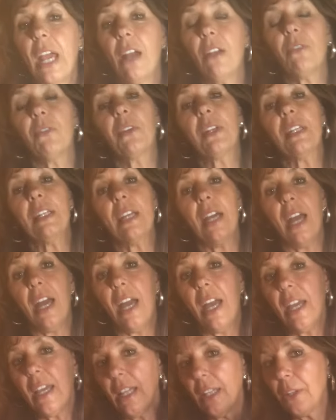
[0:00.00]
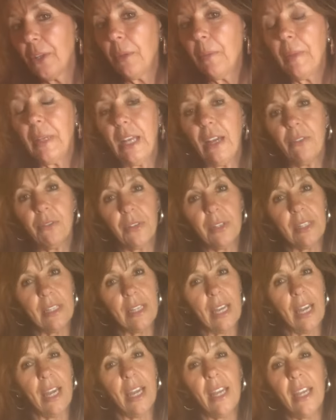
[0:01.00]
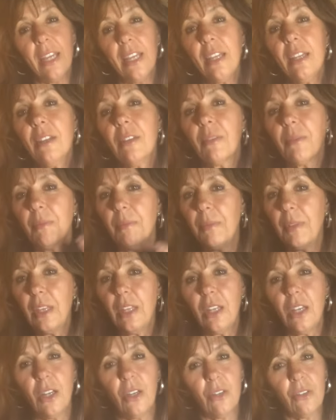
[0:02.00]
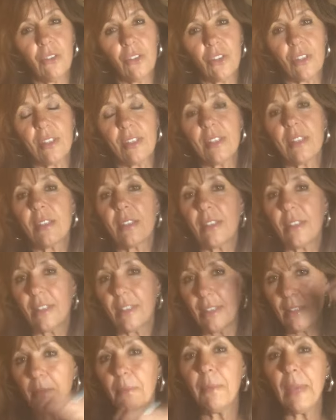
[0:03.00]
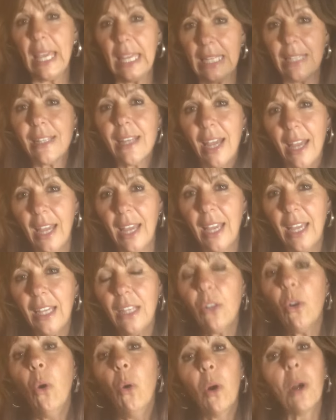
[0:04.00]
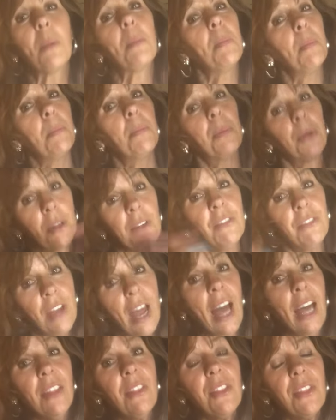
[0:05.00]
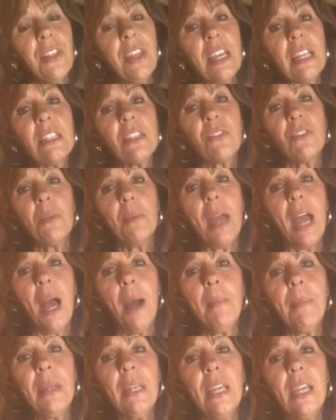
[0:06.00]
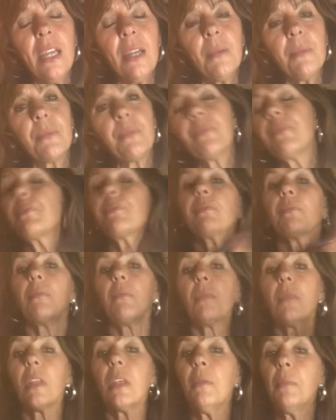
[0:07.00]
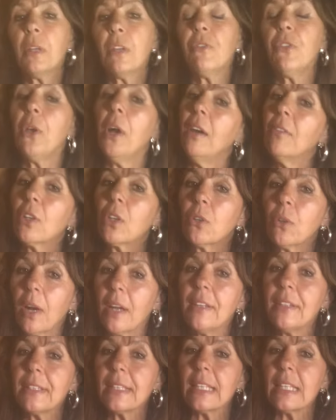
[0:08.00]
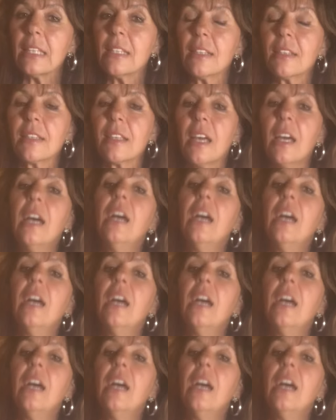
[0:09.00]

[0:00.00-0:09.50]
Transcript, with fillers: every day, a little bit every day, you know, just to maintain or prevent things from happening. But if you have a crisis,